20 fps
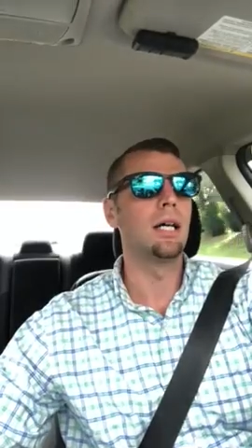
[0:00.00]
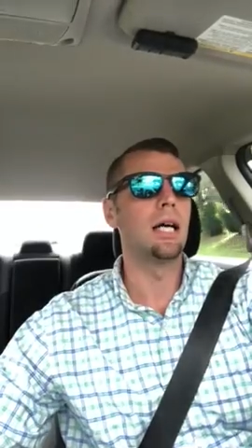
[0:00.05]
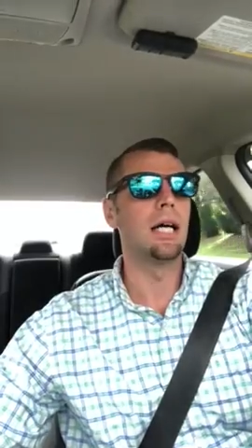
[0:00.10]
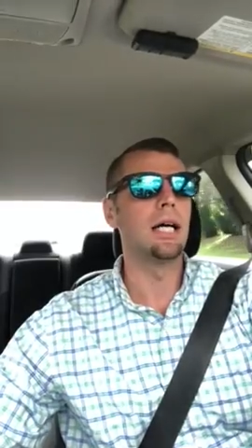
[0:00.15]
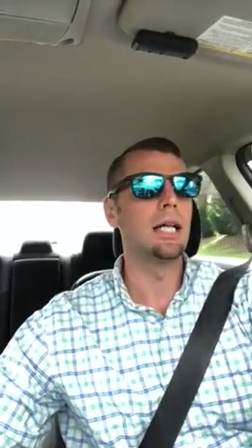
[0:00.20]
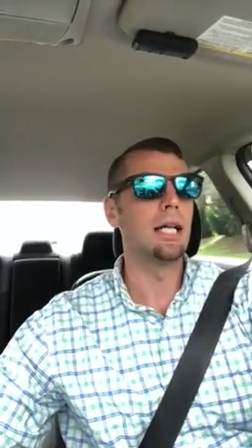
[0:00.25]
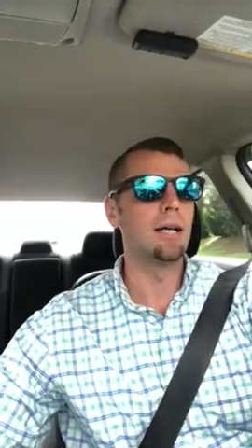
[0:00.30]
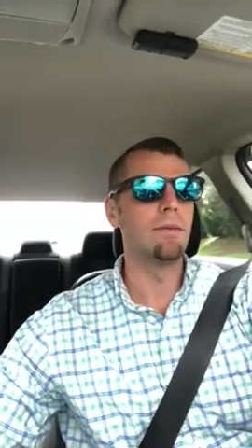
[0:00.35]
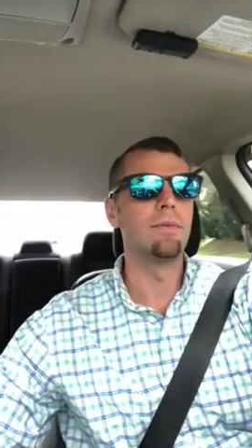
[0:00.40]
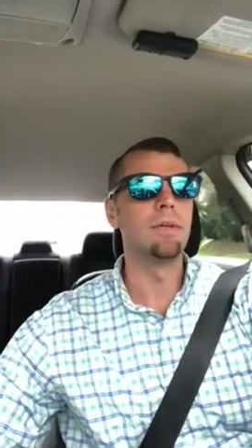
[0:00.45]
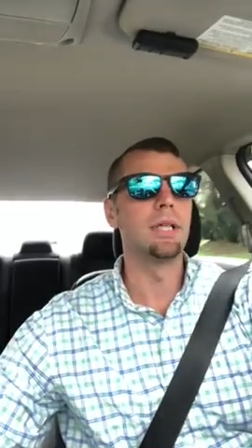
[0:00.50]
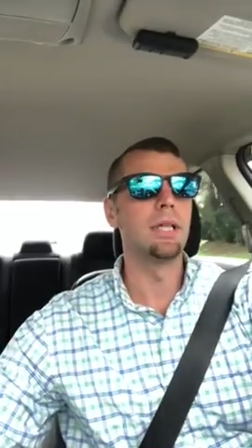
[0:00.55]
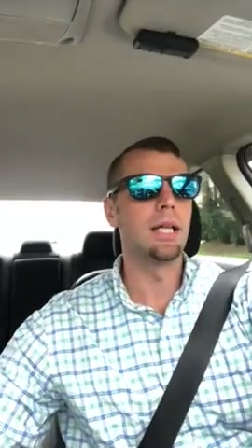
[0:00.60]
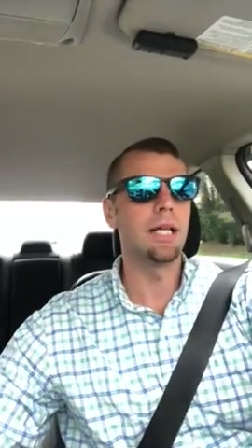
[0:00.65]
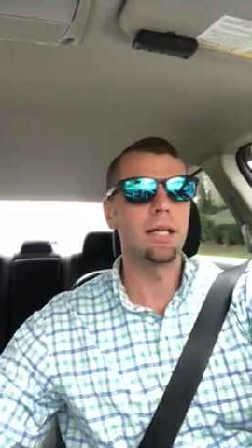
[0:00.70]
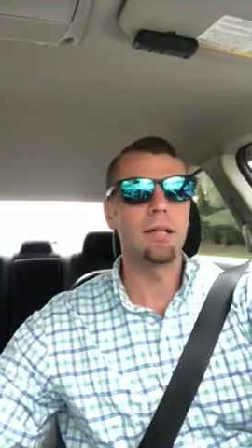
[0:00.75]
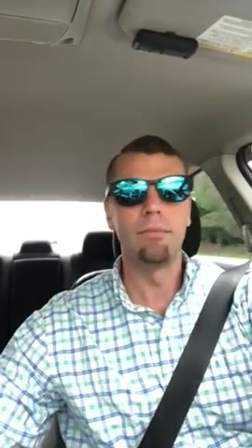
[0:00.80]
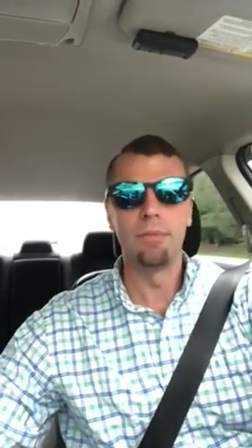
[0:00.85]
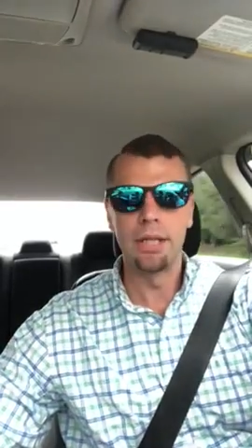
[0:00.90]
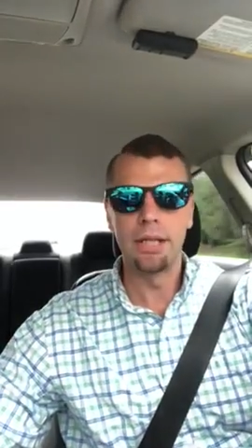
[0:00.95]
I, I feel
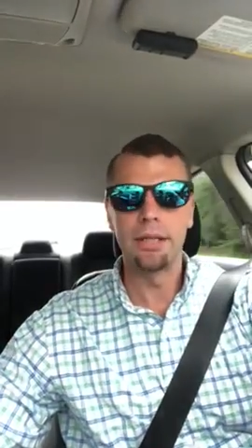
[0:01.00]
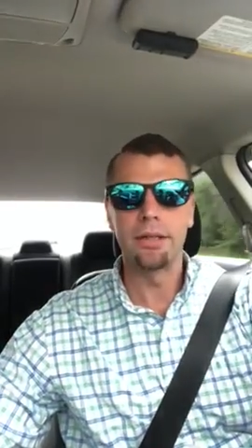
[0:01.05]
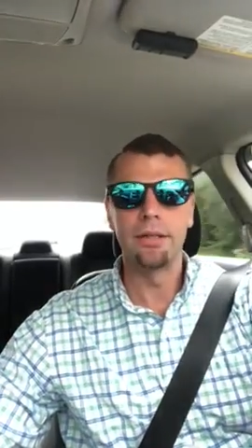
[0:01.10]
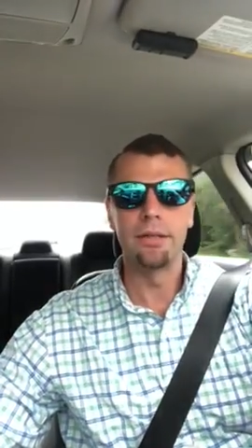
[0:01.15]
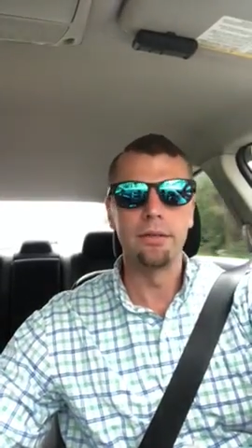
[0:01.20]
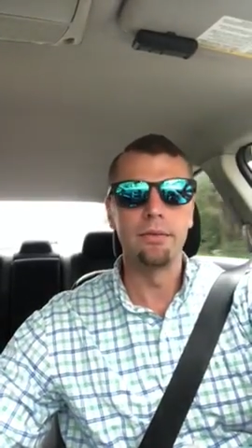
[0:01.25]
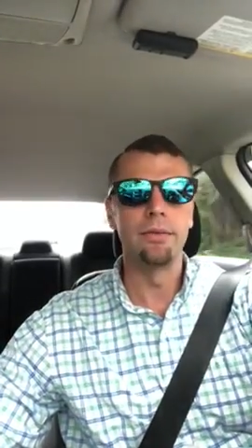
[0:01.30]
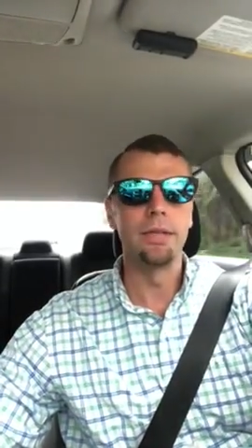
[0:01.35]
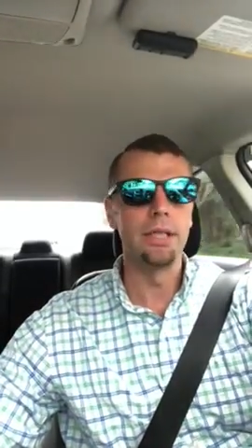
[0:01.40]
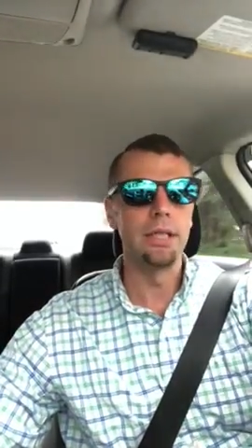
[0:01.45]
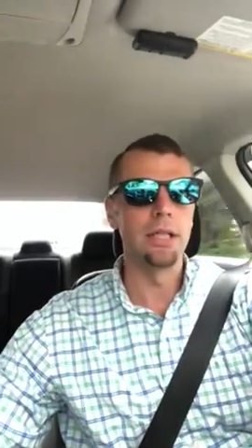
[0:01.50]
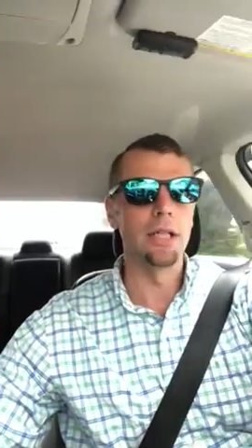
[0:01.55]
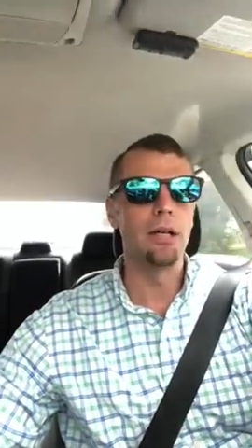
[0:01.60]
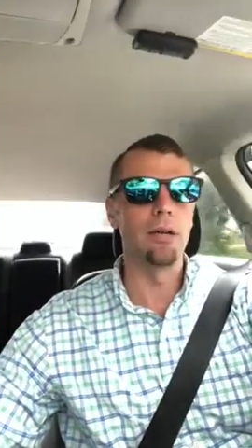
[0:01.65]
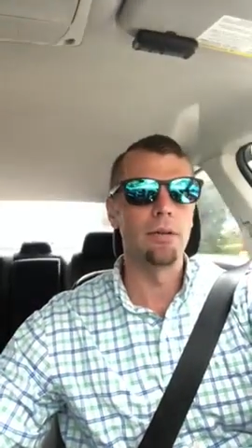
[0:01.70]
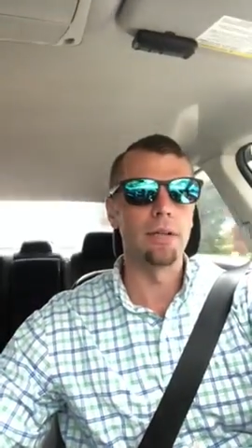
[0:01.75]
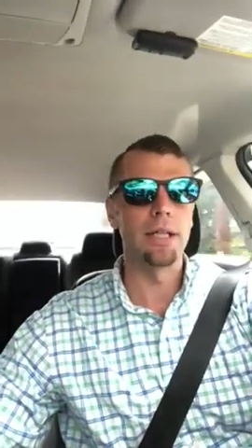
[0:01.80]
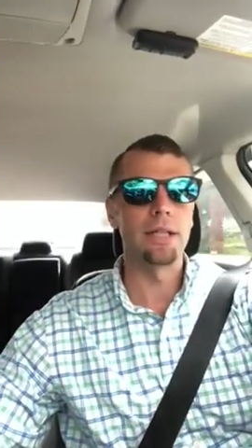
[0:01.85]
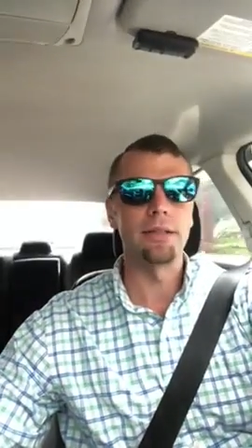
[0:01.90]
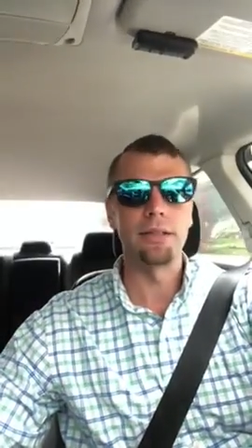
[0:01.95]
like I made a good video
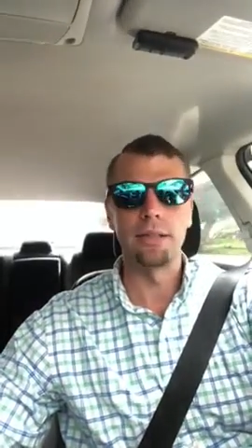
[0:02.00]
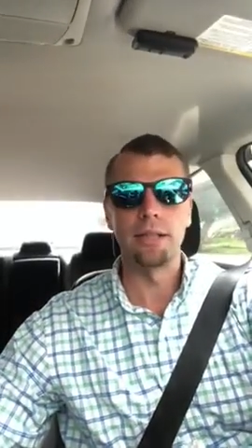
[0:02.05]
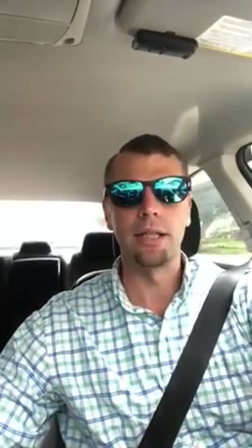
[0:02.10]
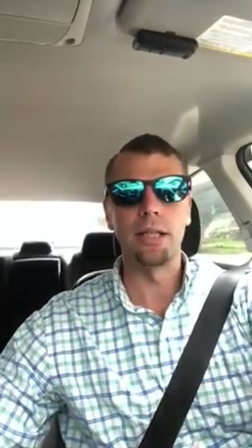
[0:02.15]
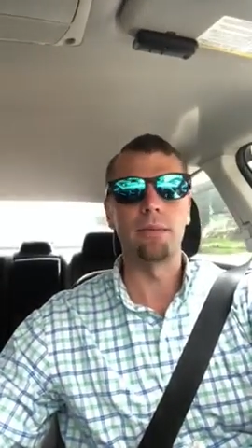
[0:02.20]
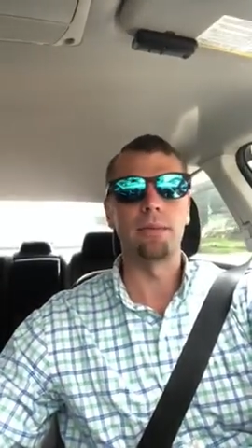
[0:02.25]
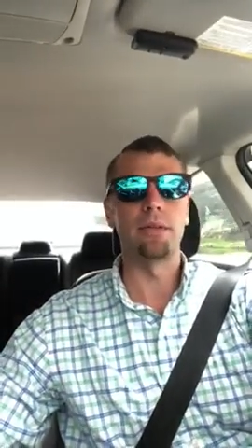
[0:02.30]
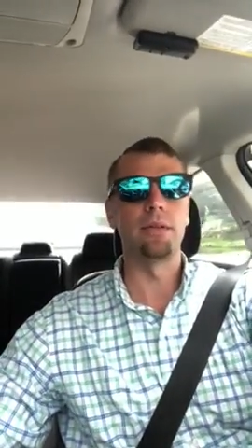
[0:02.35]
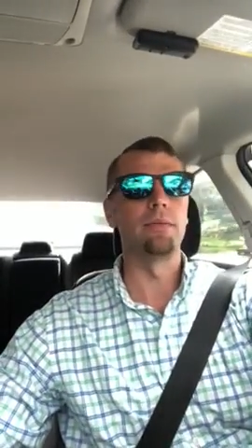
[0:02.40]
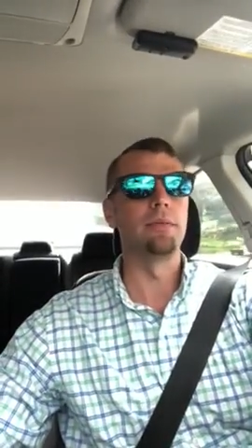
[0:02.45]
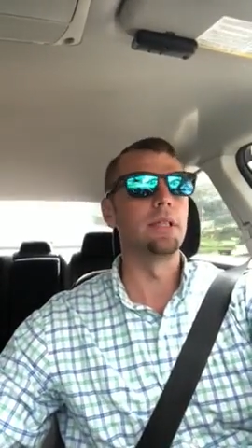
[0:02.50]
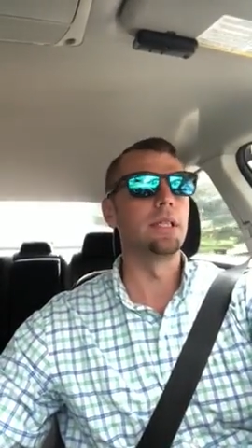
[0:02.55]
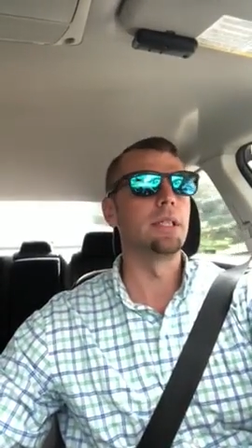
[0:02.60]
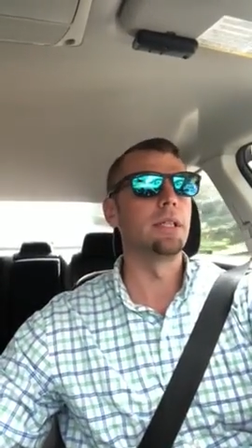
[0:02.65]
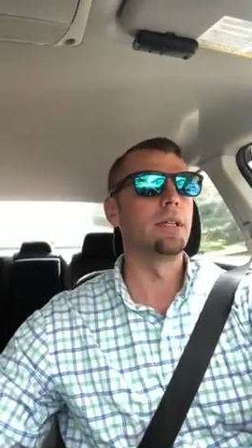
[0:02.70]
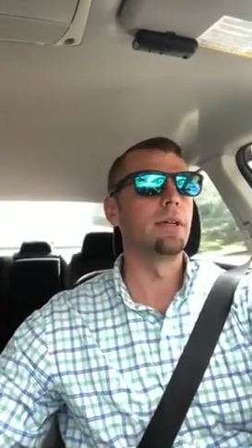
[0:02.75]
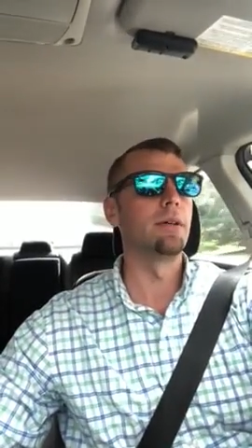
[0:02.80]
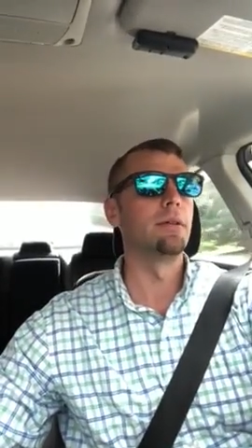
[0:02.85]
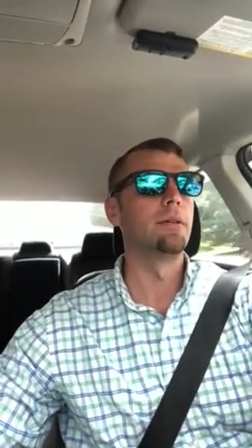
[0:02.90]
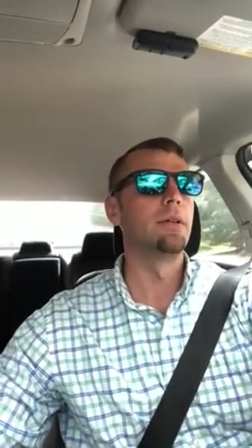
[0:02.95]
or that's a damn good
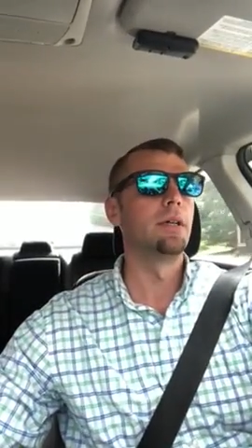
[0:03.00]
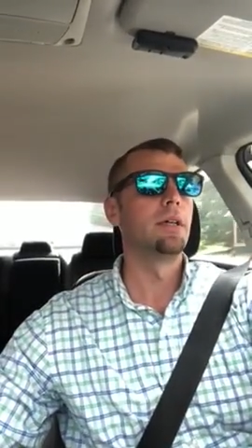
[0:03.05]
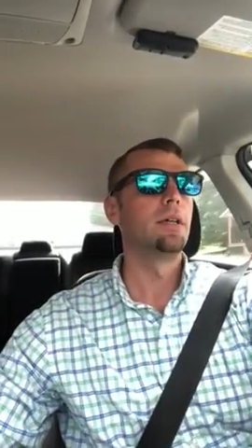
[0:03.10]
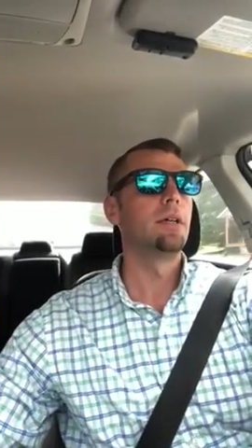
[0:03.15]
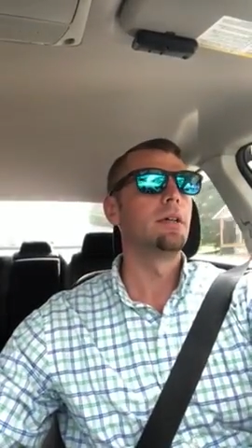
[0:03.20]
video.